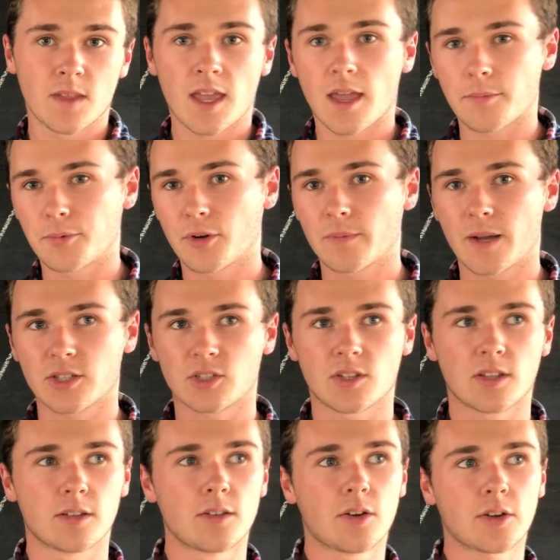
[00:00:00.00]
and pretty much
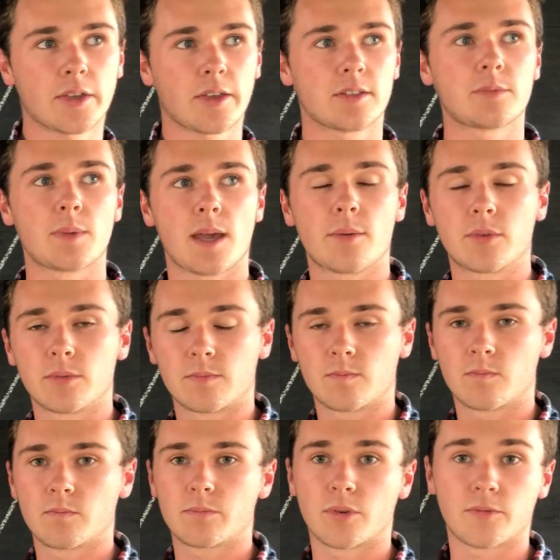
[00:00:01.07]
they're not going to be able to
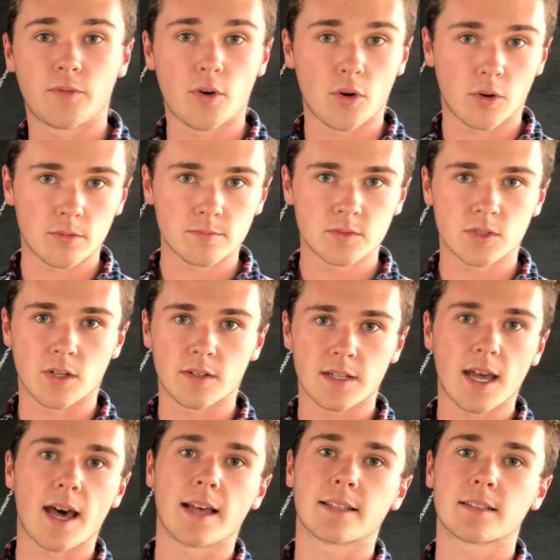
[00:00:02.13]
perform certain
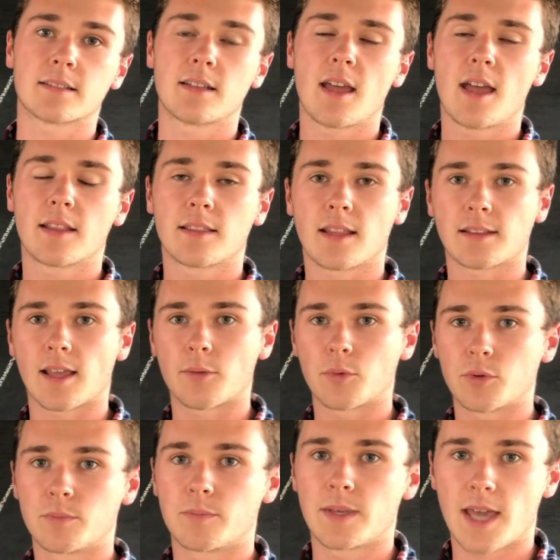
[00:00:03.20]
tasks that they
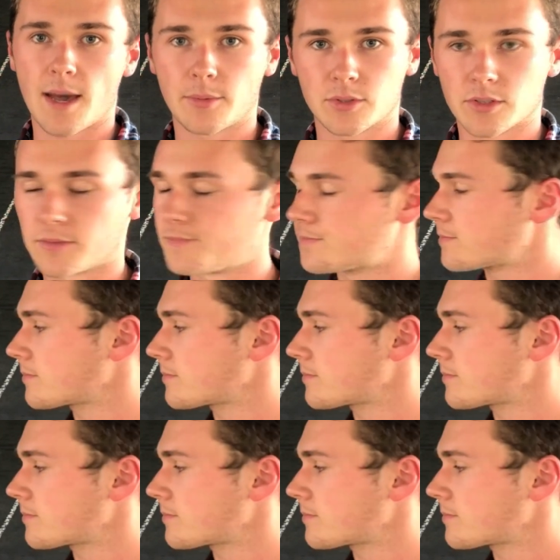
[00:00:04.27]
would be able to.